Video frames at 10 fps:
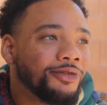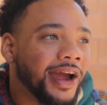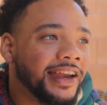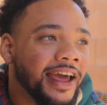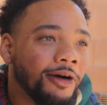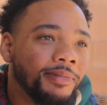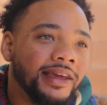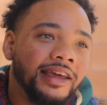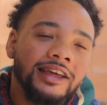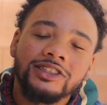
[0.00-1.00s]
right now,
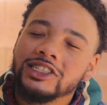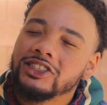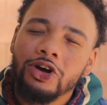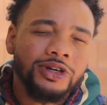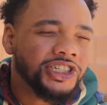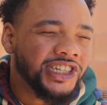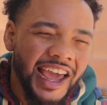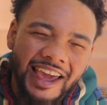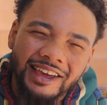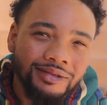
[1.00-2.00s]
being just so
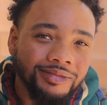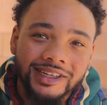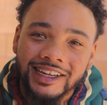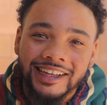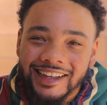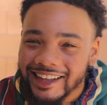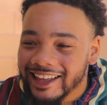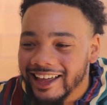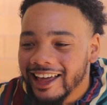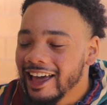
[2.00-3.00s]
ashamed
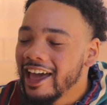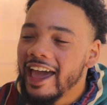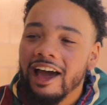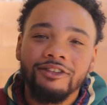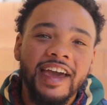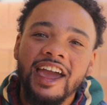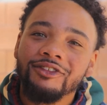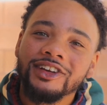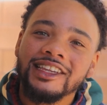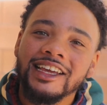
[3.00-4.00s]
of
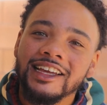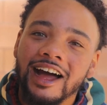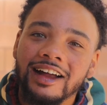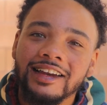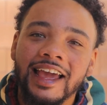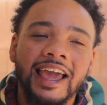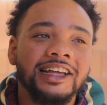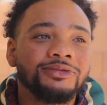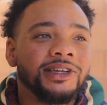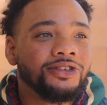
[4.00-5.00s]
everything Kanye
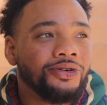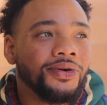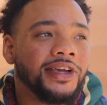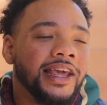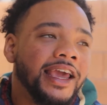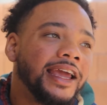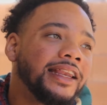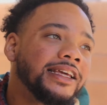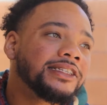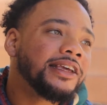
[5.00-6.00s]
has been doing. And
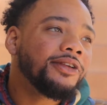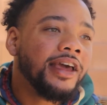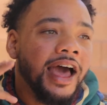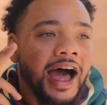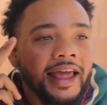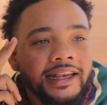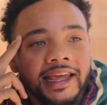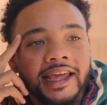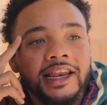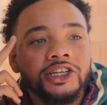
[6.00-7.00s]

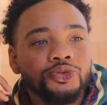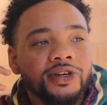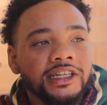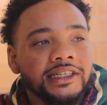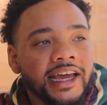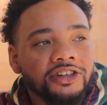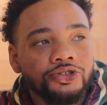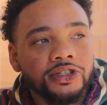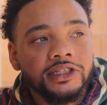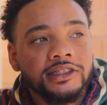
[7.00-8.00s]
it's really
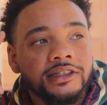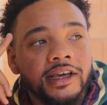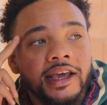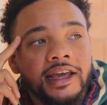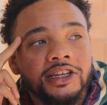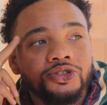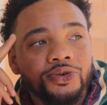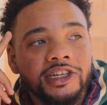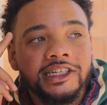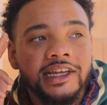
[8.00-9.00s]
dangerous. It is
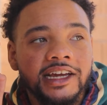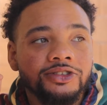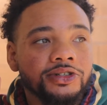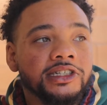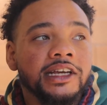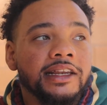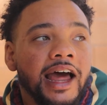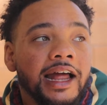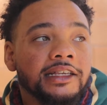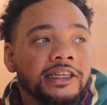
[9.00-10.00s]
really dangerous
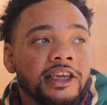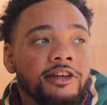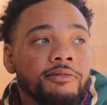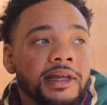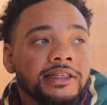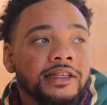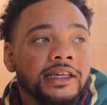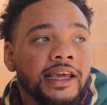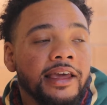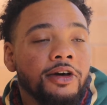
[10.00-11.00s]
not to give
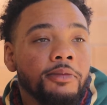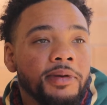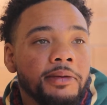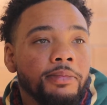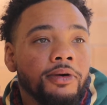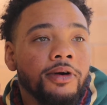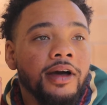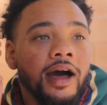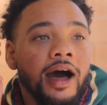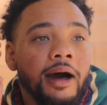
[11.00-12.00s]
mentally ill people
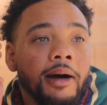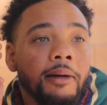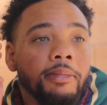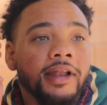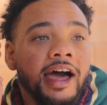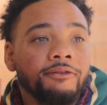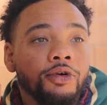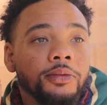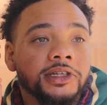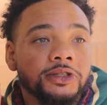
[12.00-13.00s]
a
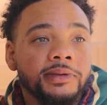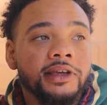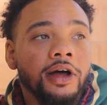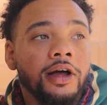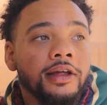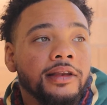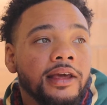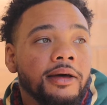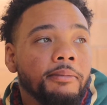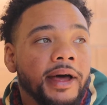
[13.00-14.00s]
platform to speak on,
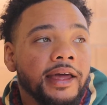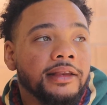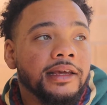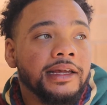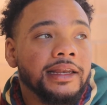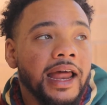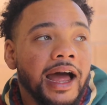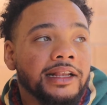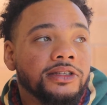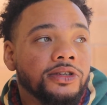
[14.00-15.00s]
but
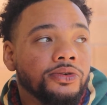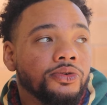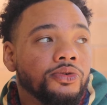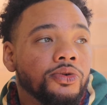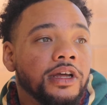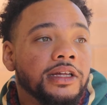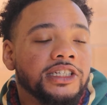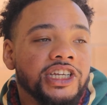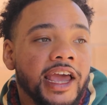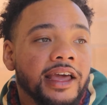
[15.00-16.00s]
not to
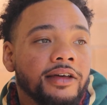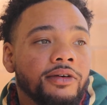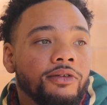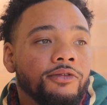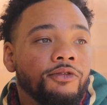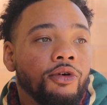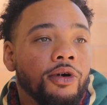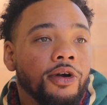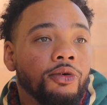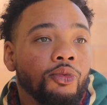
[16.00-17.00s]
check
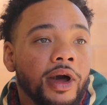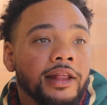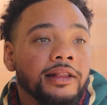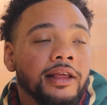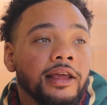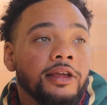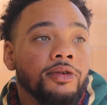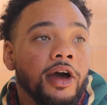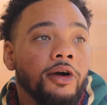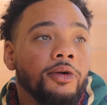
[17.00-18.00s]
for what
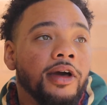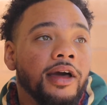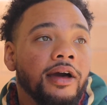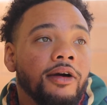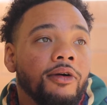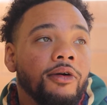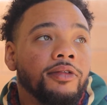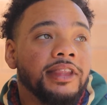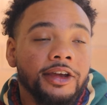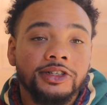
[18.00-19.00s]

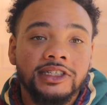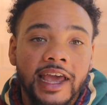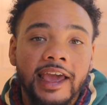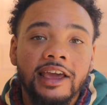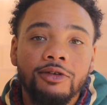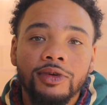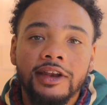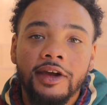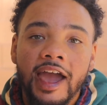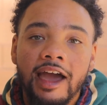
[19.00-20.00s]
they're saying when
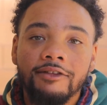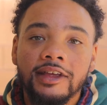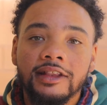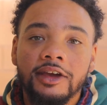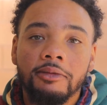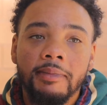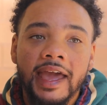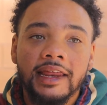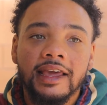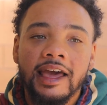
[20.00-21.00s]
they're having their
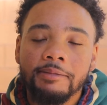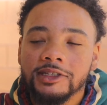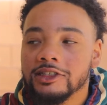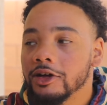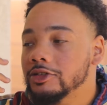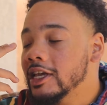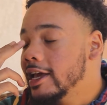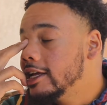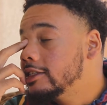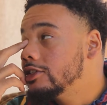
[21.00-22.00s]
manic episodes.
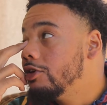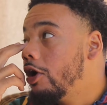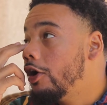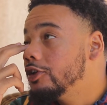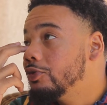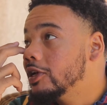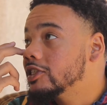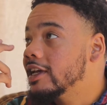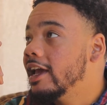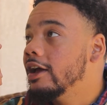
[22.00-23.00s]
It's so hard to watch a
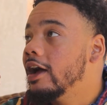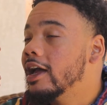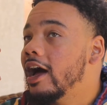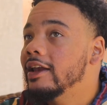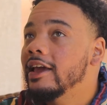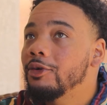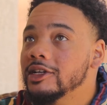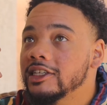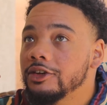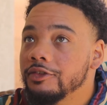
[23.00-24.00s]
Kanye
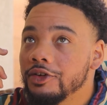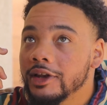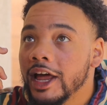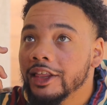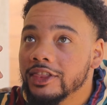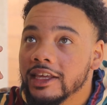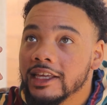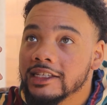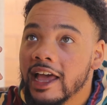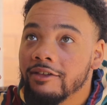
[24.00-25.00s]
West interview and not think
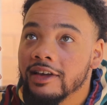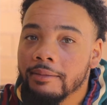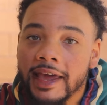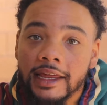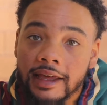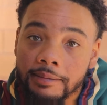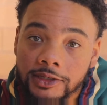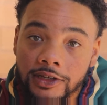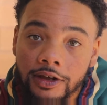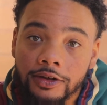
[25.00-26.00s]
he's having a manic
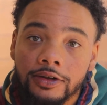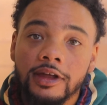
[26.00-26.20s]
episode.